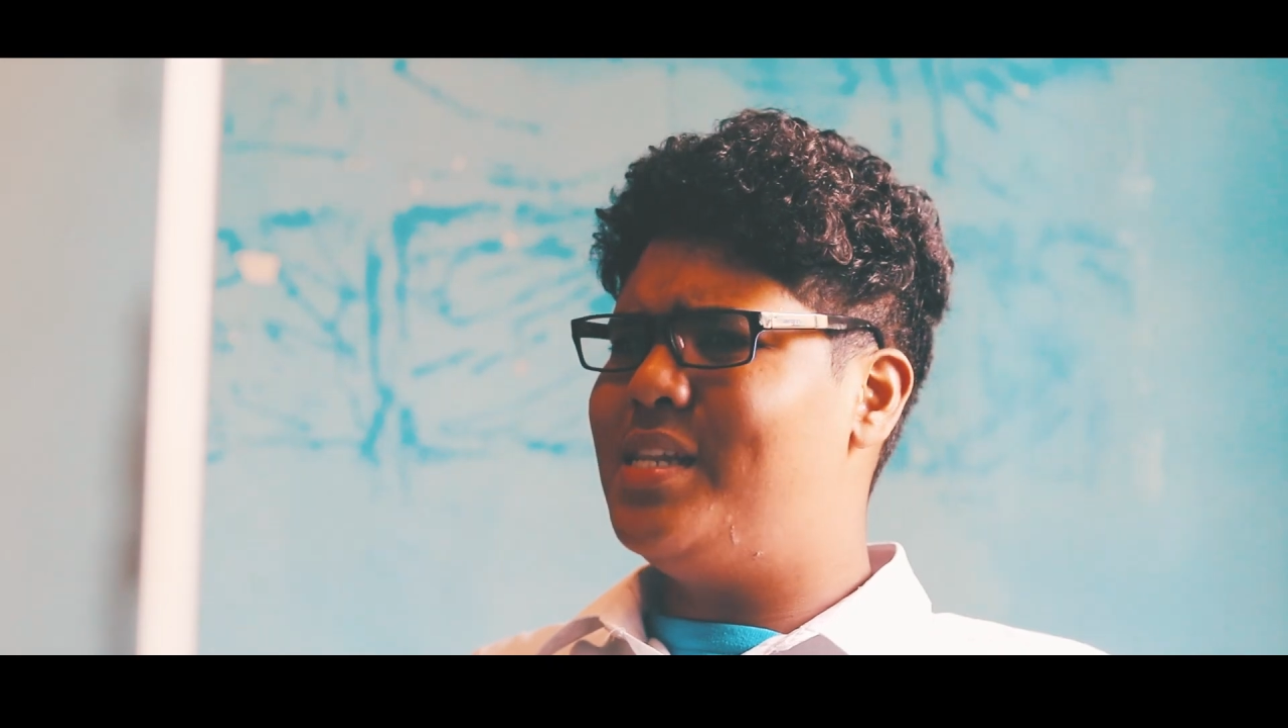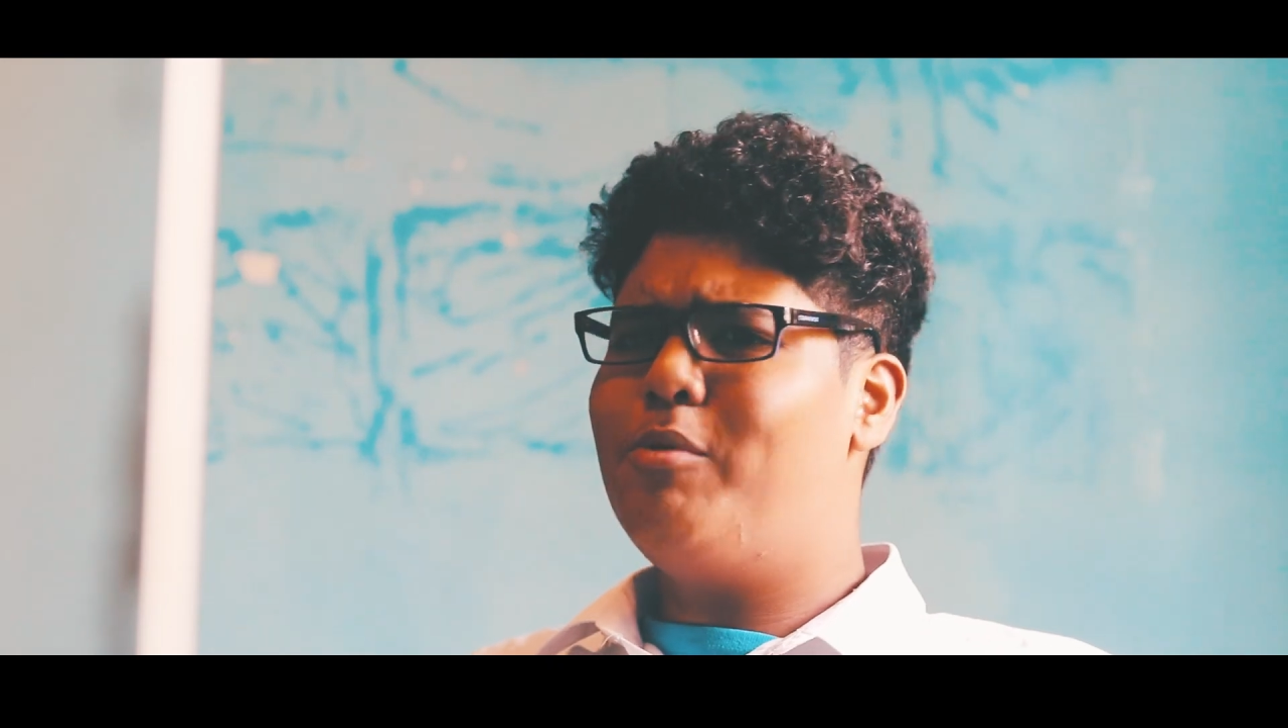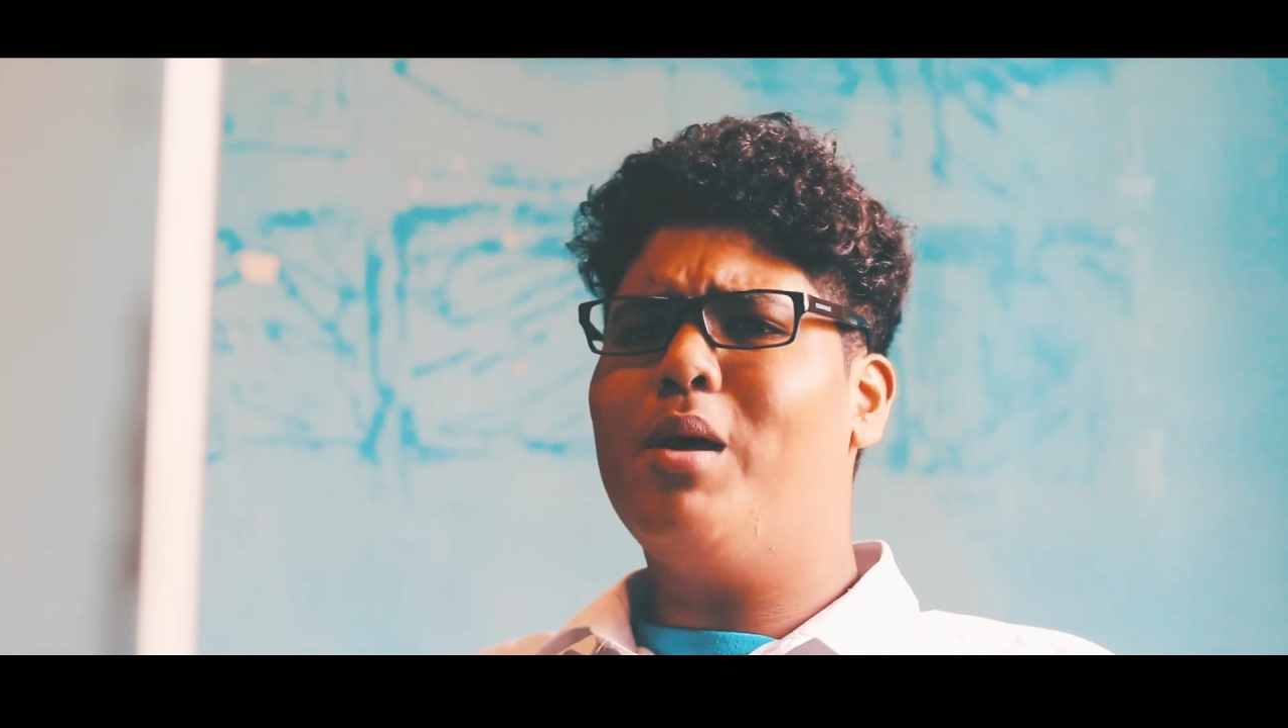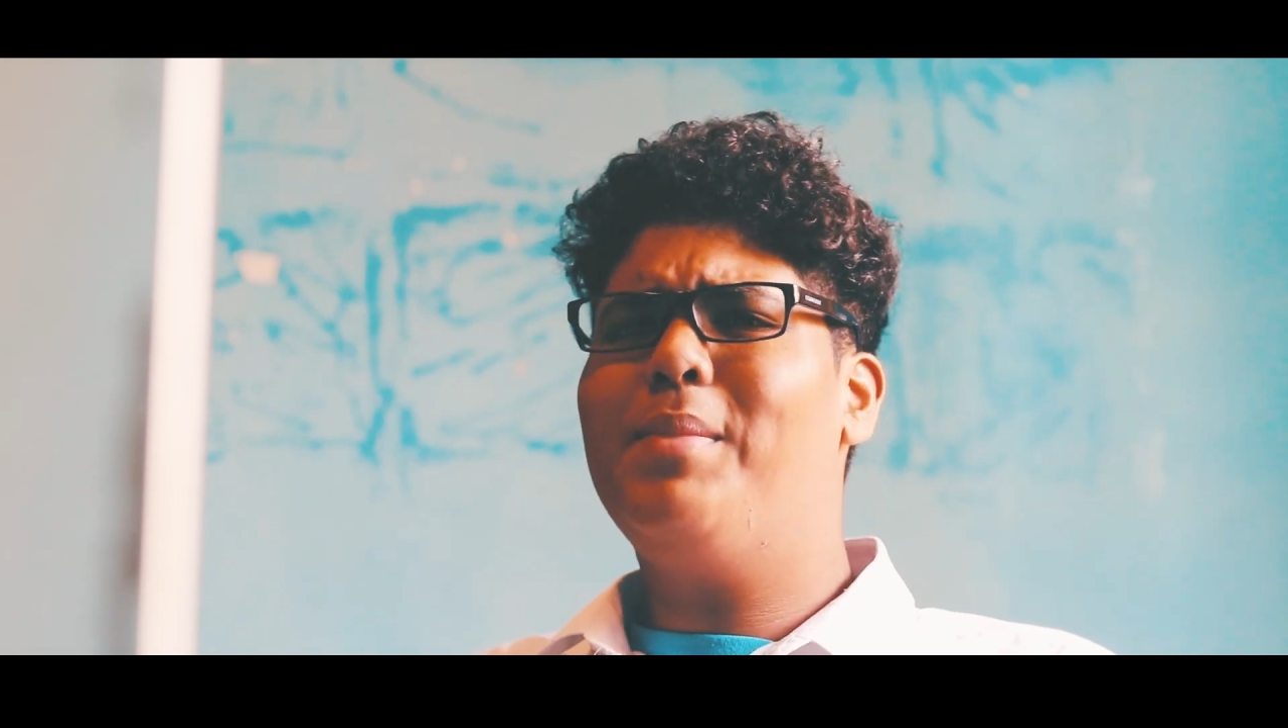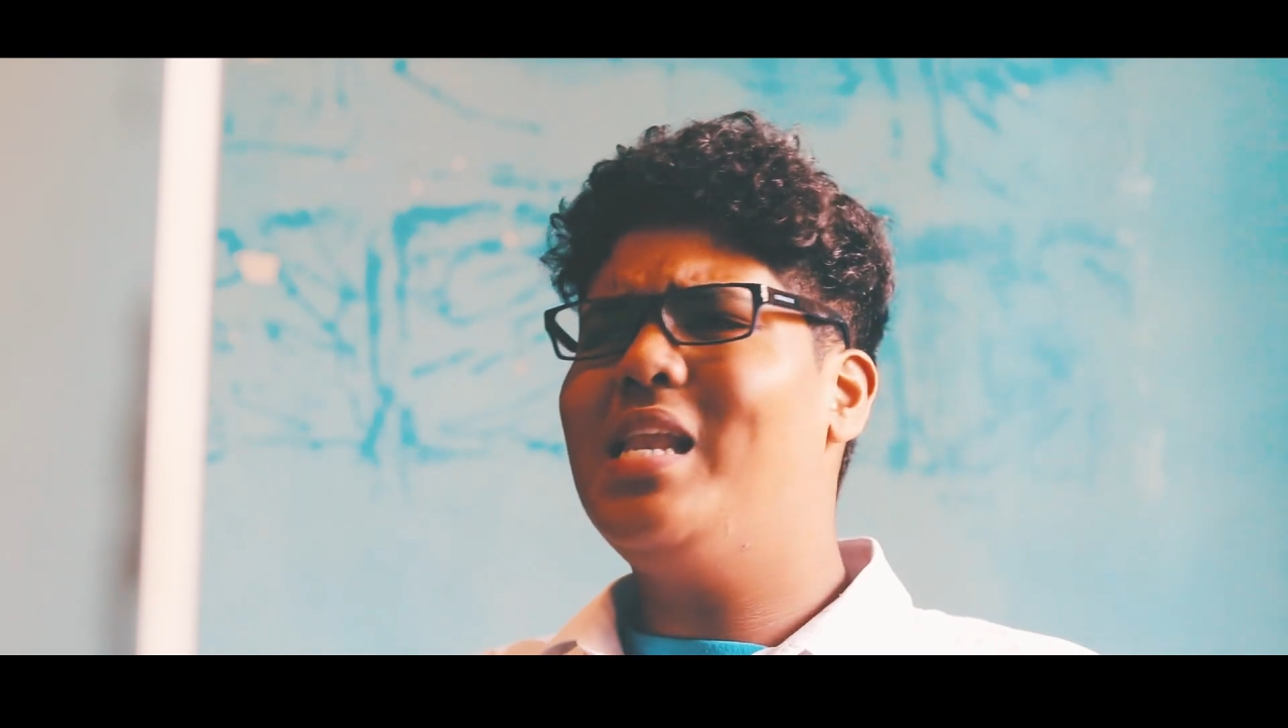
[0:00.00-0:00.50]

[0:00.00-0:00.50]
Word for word: today we'll be